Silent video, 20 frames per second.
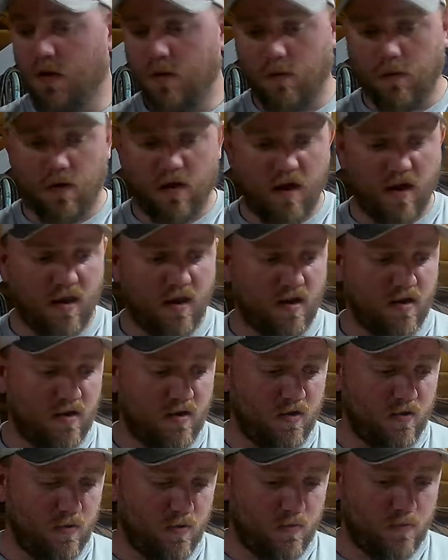what I like
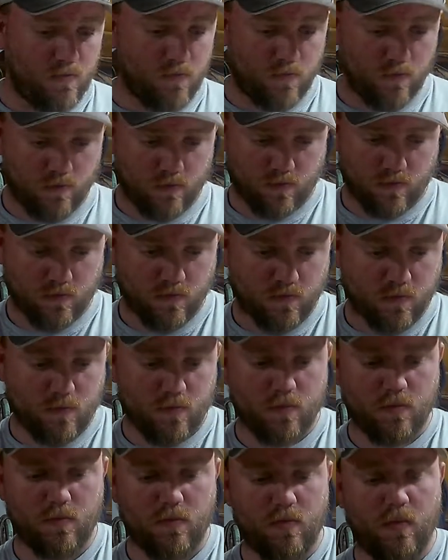doing,
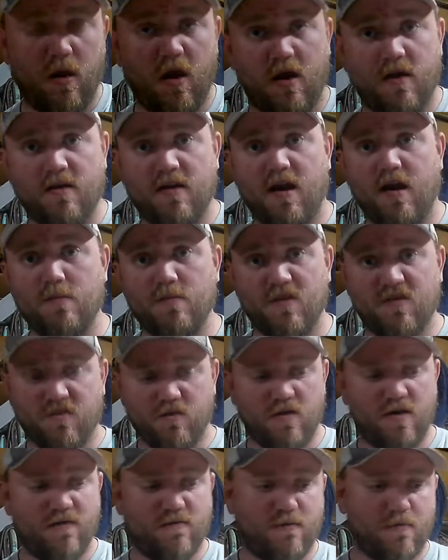I'll tie my
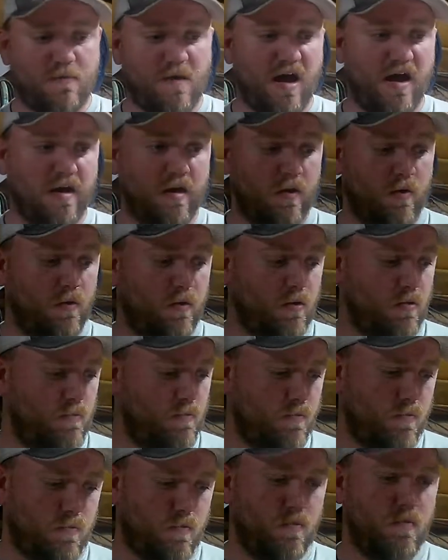swivel back on,
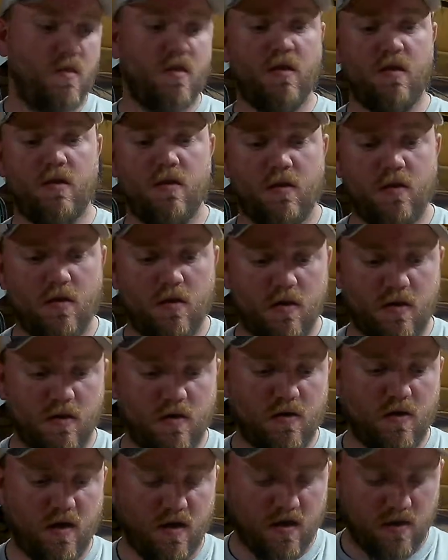
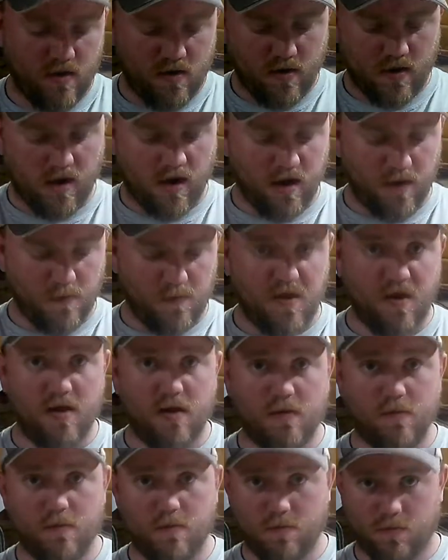okay, have me a
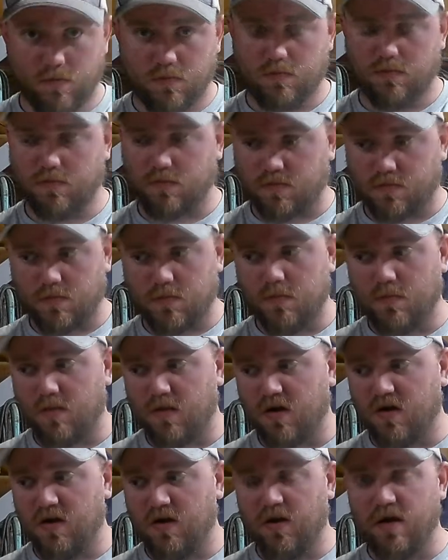
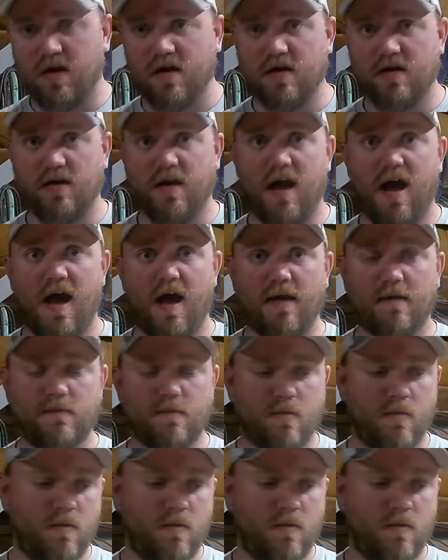leader line,